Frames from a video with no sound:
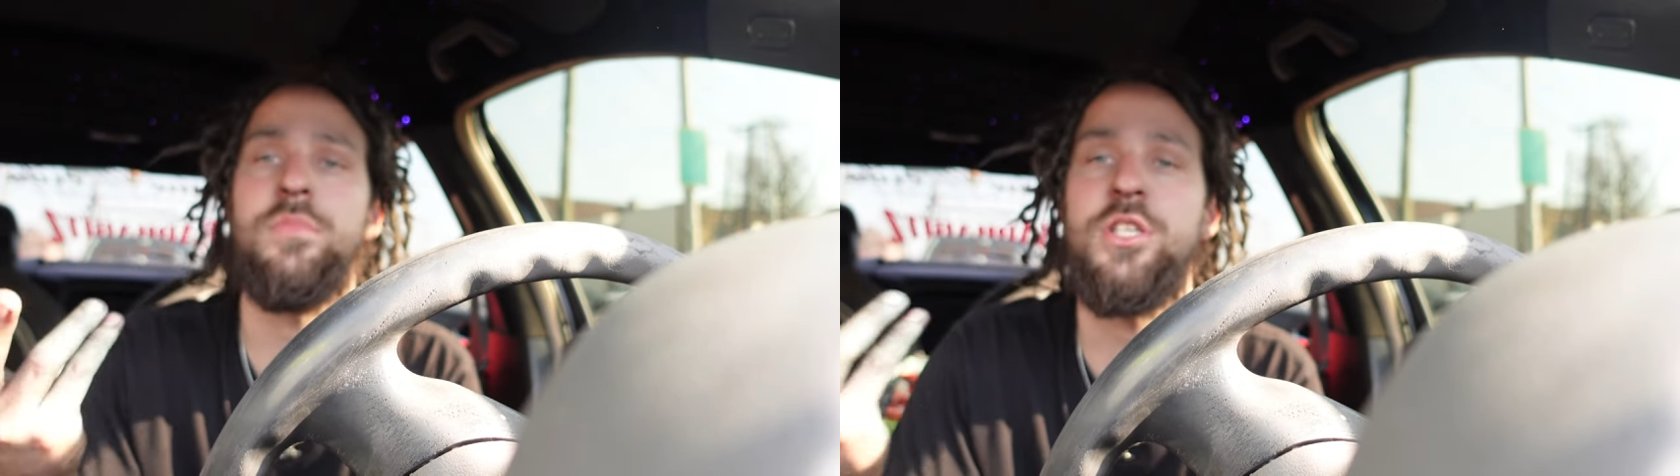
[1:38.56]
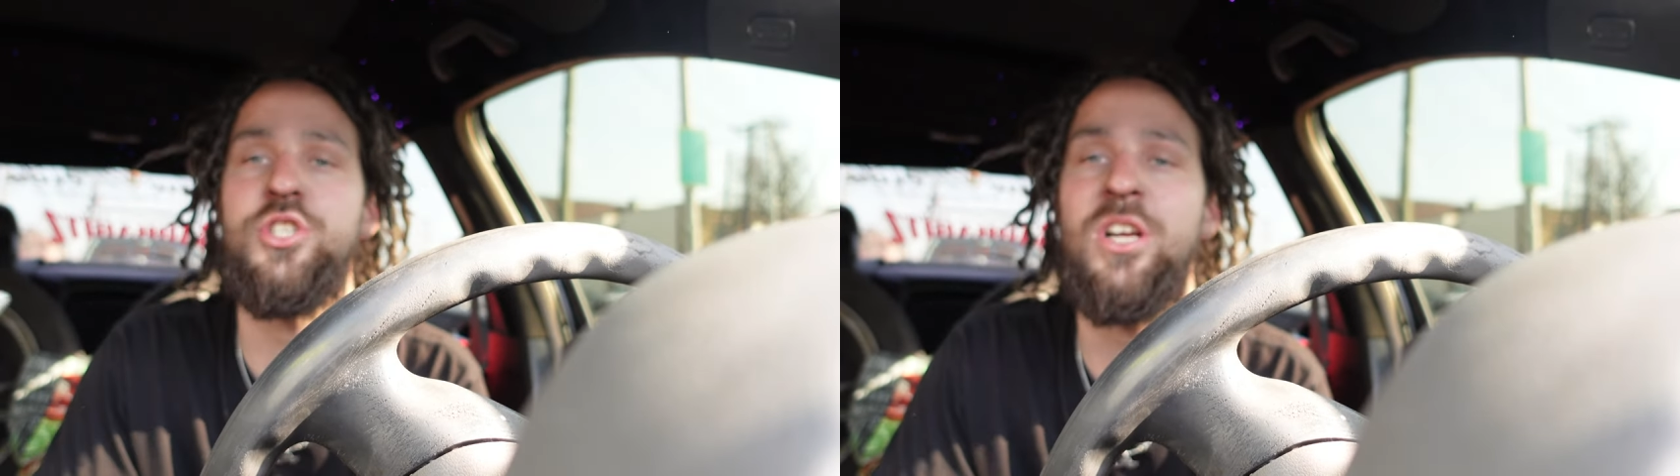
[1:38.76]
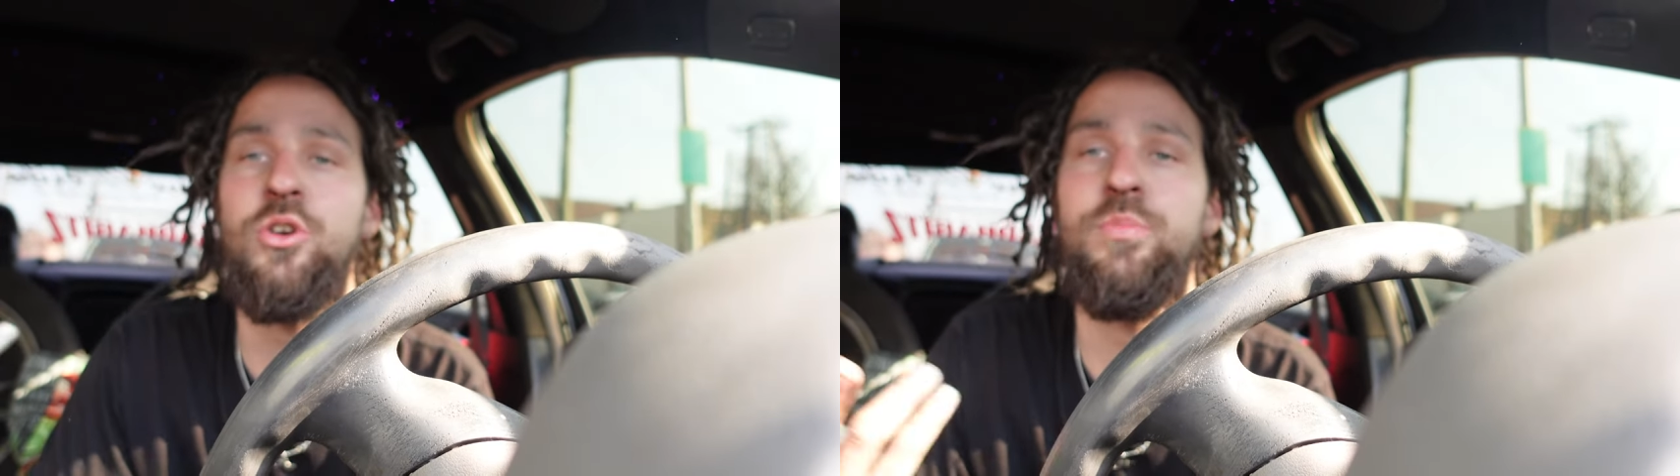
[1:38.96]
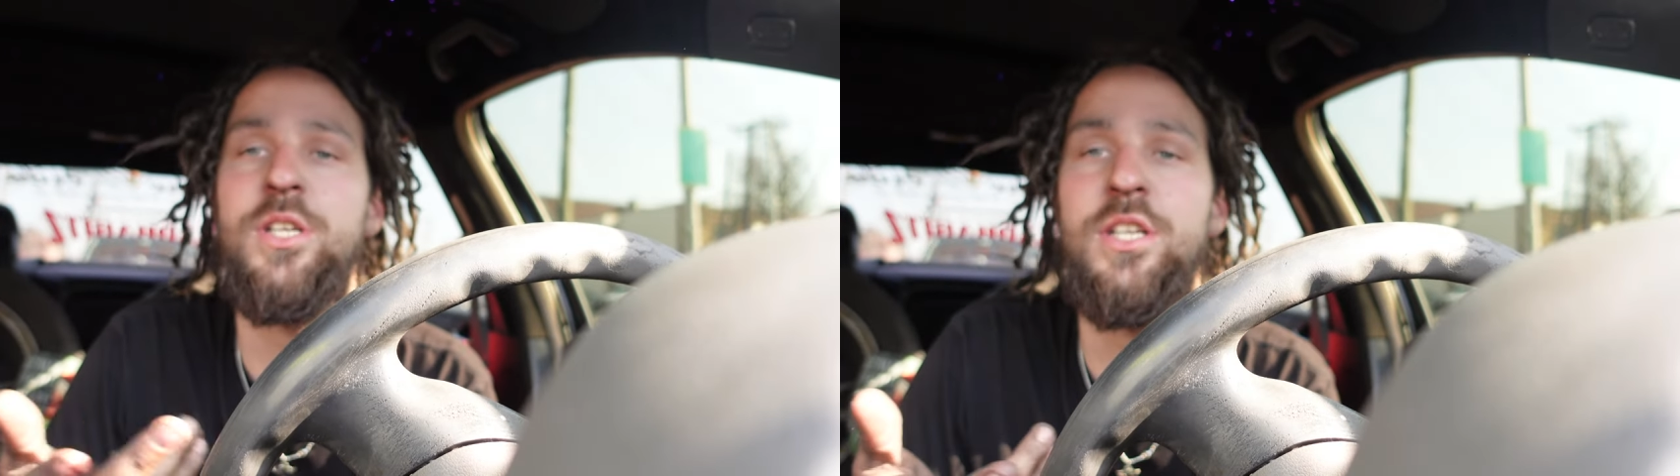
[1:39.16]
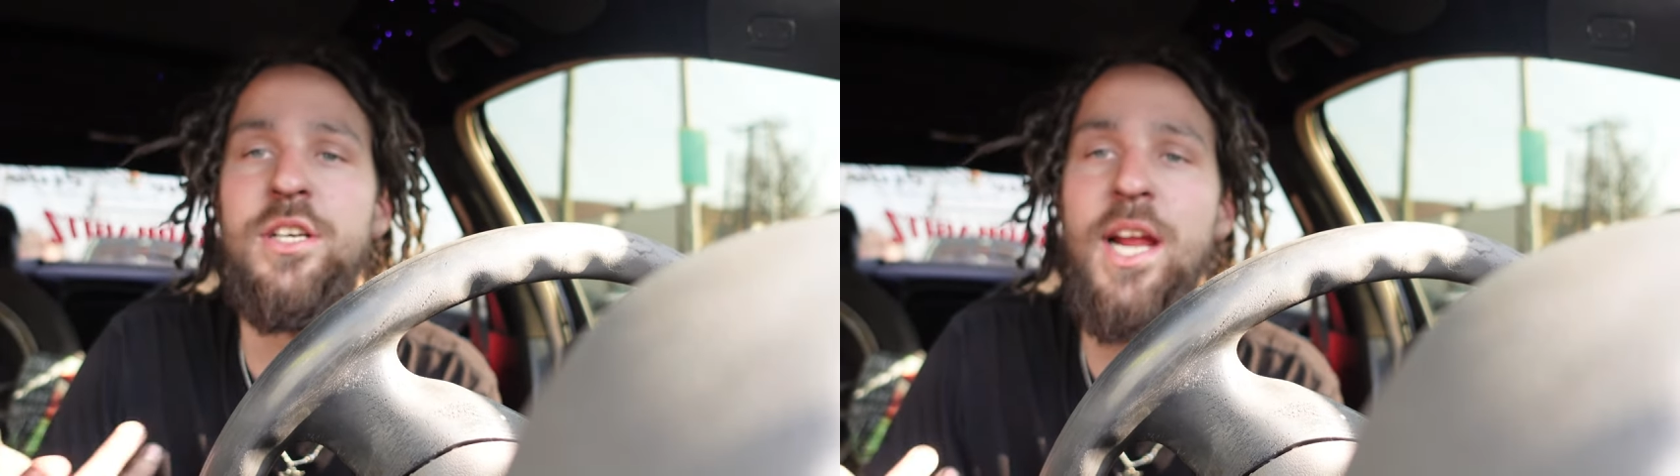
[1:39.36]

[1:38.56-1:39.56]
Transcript: the gentleman in